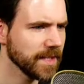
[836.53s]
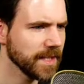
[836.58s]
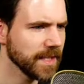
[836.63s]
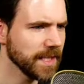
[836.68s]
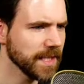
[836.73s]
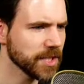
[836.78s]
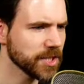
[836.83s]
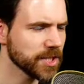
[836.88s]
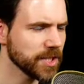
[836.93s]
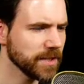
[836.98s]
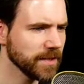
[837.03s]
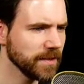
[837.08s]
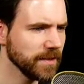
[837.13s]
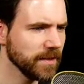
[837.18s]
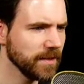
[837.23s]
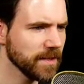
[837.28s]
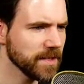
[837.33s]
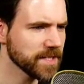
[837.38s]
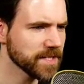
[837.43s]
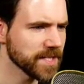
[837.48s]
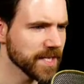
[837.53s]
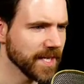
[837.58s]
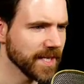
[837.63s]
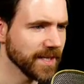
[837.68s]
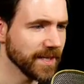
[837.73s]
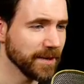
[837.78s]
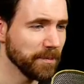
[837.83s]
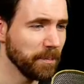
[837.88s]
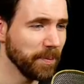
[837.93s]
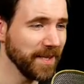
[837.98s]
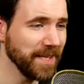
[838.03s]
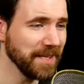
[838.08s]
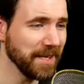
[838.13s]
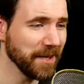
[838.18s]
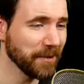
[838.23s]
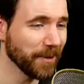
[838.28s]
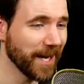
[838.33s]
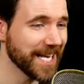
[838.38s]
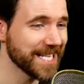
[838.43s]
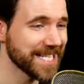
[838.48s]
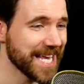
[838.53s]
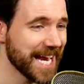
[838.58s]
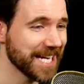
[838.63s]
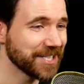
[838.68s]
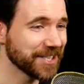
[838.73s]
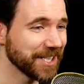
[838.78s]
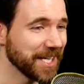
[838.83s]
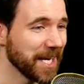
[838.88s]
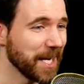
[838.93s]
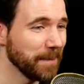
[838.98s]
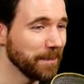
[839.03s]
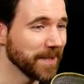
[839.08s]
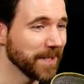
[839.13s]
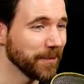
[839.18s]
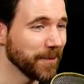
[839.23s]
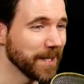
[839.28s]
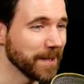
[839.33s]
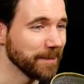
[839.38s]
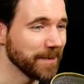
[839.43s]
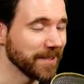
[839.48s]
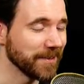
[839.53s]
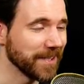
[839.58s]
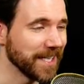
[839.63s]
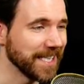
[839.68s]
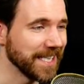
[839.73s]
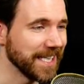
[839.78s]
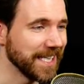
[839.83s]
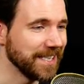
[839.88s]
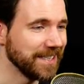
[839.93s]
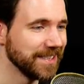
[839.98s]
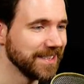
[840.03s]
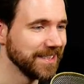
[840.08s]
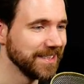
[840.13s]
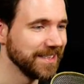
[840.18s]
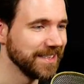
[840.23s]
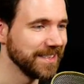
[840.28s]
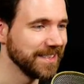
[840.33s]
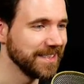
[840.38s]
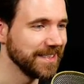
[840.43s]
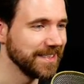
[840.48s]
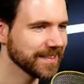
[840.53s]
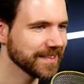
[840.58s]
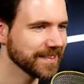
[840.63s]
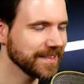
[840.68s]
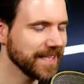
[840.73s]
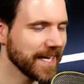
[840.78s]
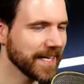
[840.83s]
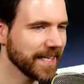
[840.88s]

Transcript: It sure looks it. The blinking red's actually helping quite a bit right now. Glad I